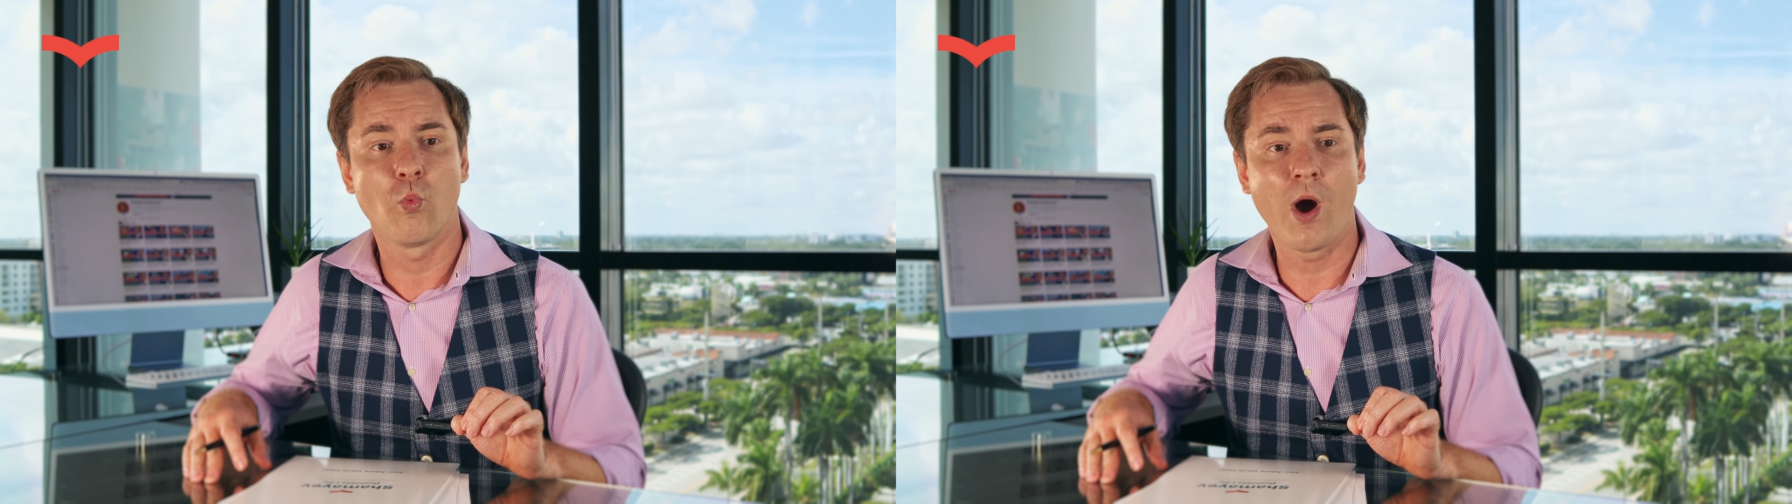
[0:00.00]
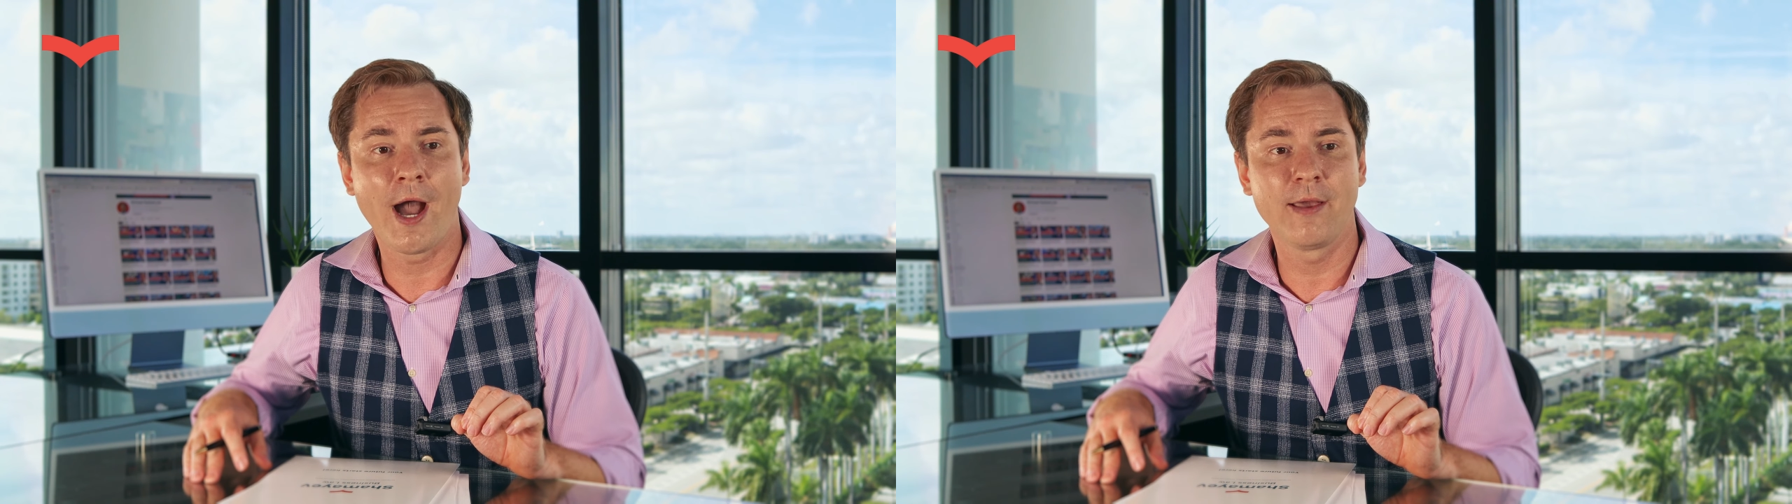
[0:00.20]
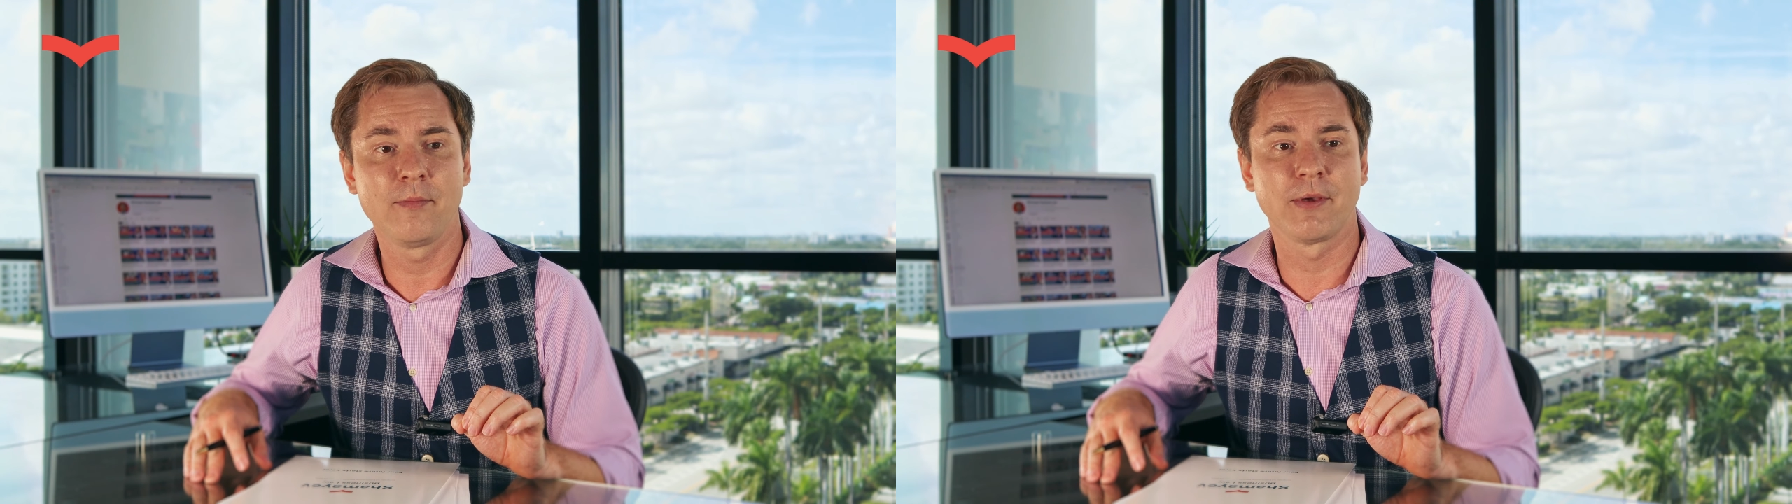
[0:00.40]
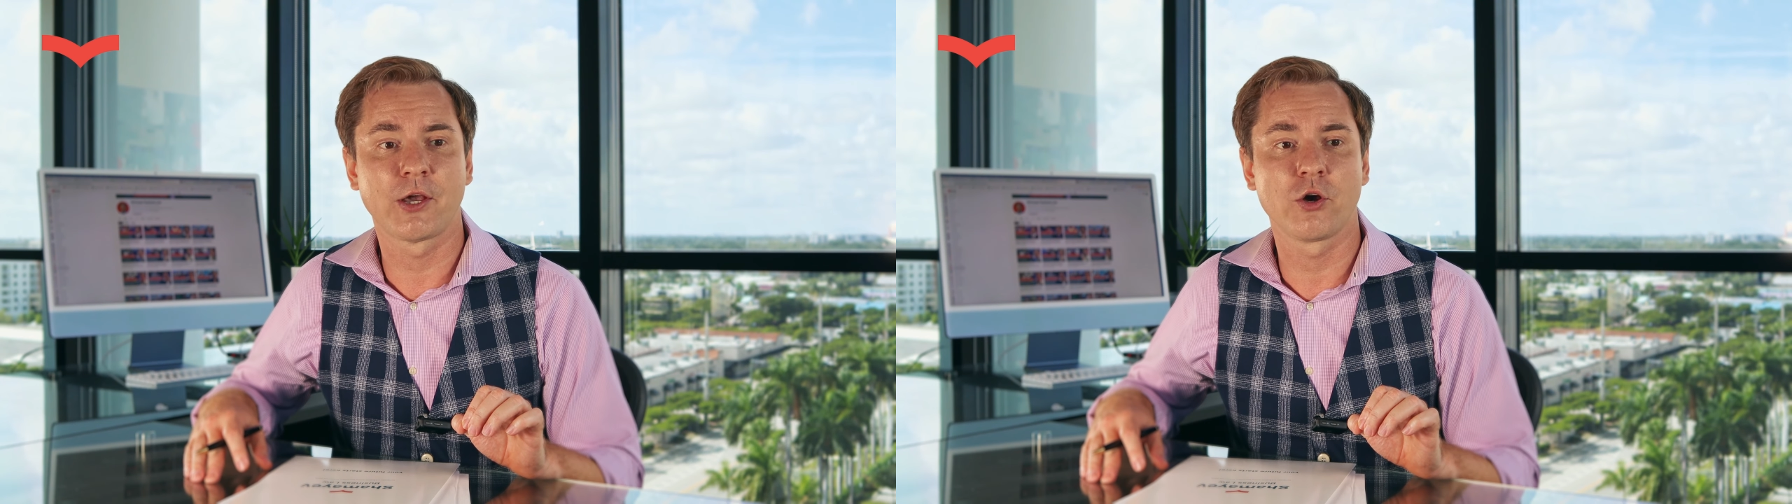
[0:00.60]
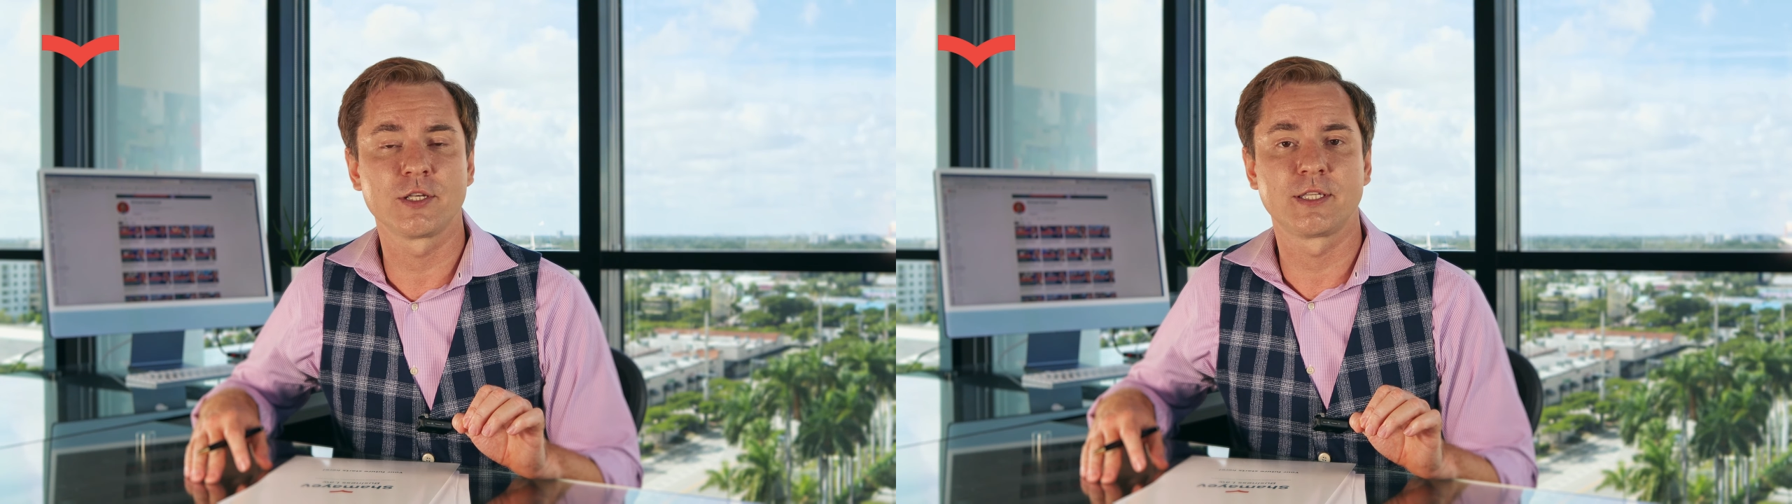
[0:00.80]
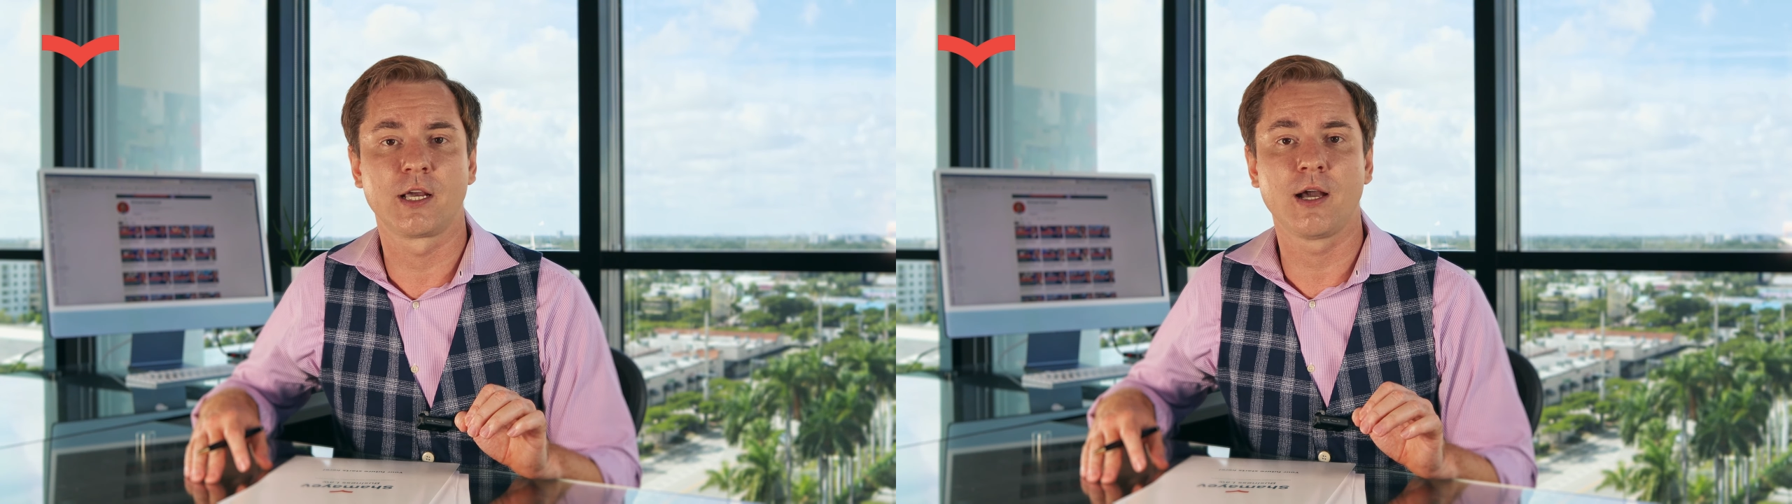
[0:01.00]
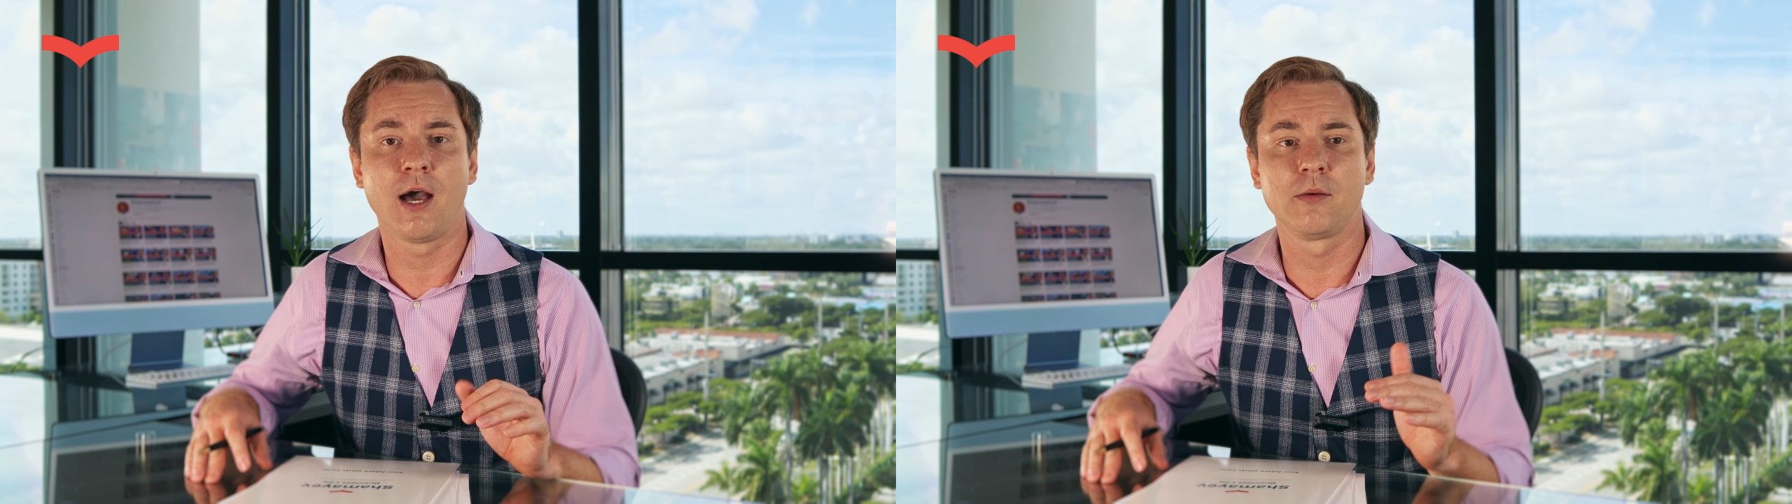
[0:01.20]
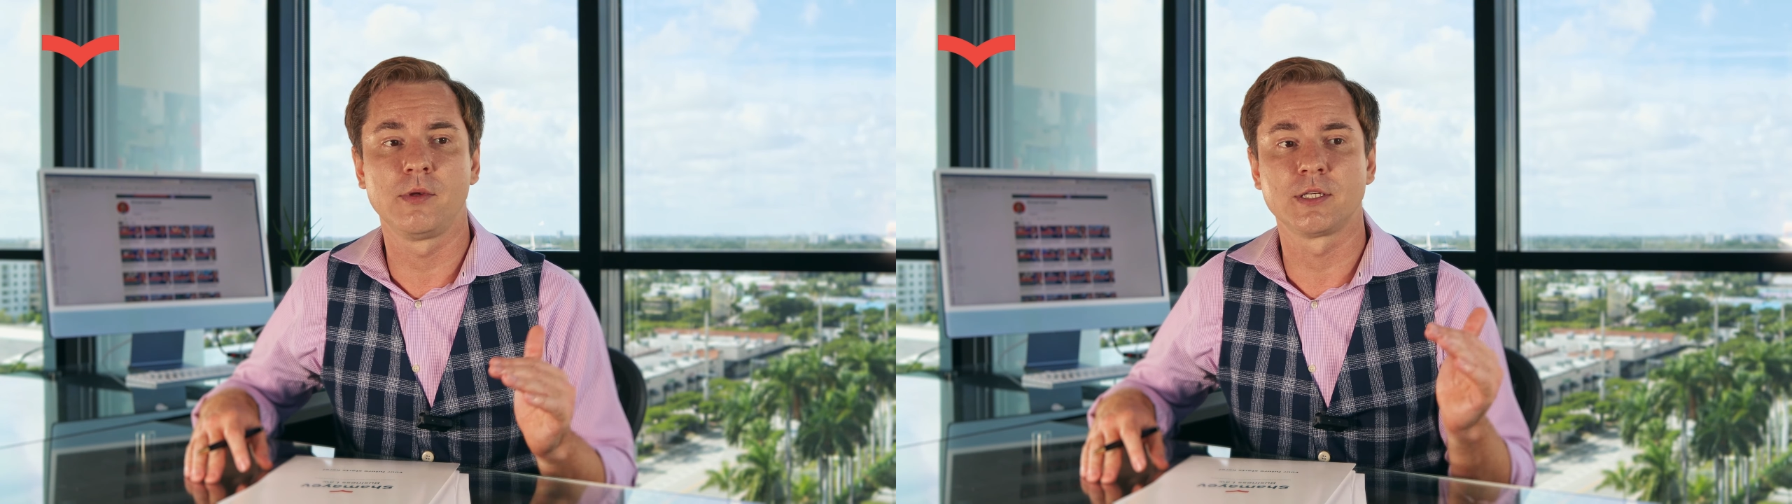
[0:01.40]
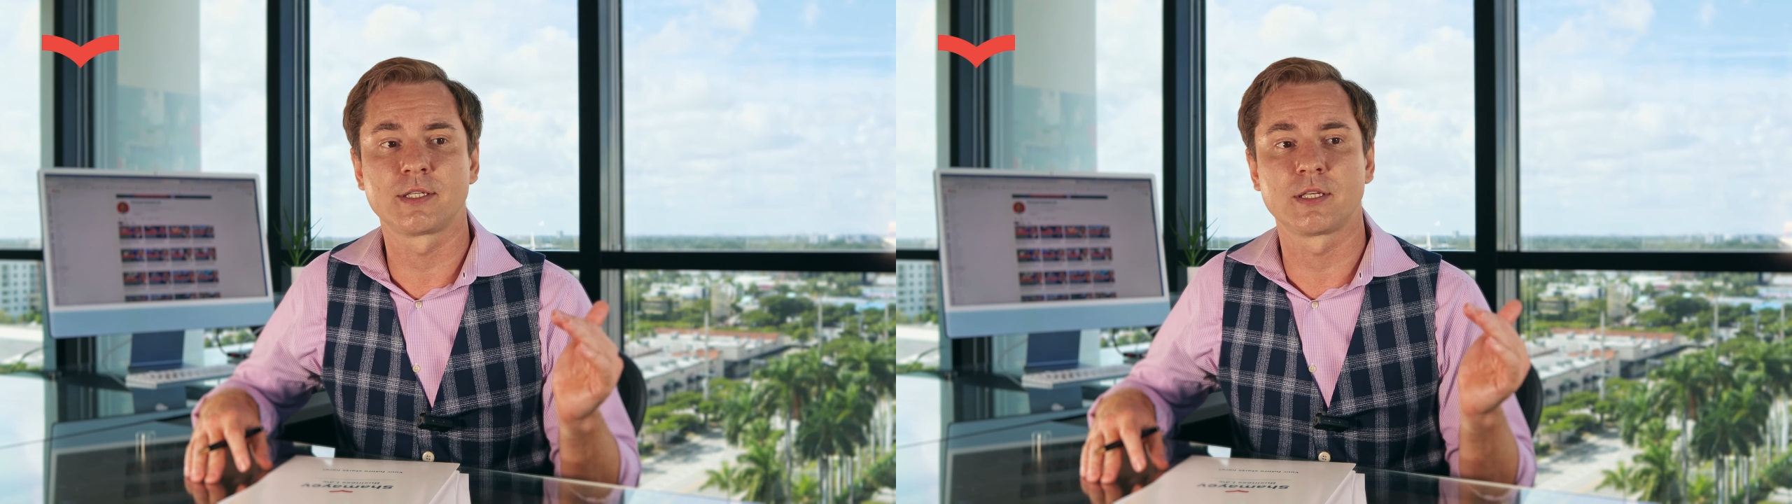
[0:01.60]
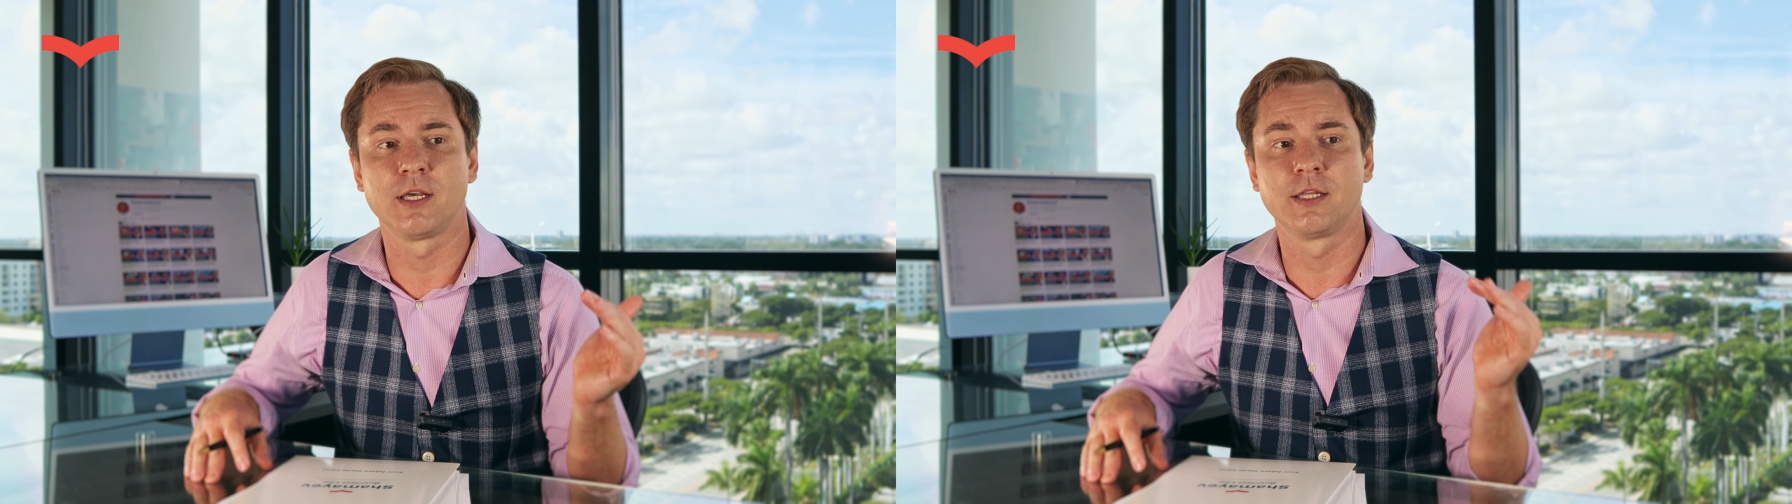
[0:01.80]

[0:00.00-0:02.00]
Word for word: Why? Because the economy is uh,